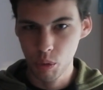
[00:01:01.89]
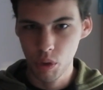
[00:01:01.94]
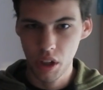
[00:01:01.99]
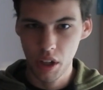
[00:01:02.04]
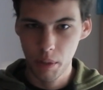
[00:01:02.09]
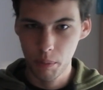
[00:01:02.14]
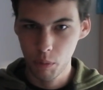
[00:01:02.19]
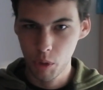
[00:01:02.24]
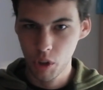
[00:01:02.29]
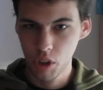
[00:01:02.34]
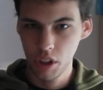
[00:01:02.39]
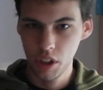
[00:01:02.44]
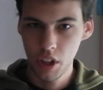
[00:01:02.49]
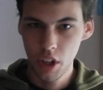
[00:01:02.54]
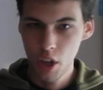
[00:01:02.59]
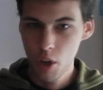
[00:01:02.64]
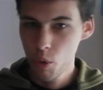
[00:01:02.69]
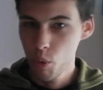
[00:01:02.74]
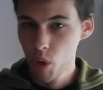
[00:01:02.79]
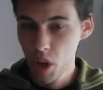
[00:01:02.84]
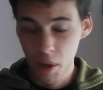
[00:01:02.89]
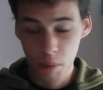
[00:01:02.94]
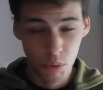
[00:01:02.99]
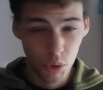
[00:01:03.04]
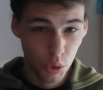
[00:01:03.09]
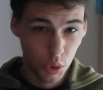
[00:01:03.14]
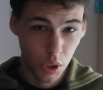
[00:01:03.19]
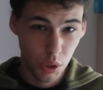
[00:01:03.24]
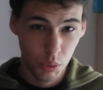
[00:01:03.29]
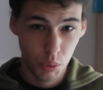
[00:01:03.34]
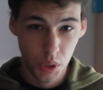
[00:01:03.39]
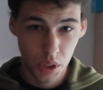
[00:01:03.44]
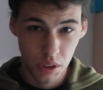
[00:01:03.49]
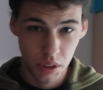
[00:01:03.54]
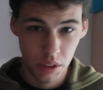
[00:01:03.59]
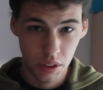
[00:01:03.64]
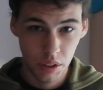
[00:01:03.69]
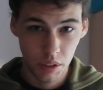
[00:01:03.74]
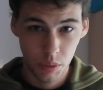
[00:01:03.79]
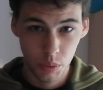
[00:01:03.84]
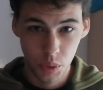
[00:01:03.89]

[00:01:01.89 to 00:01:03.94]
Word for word: what I'm going what I'm doing with the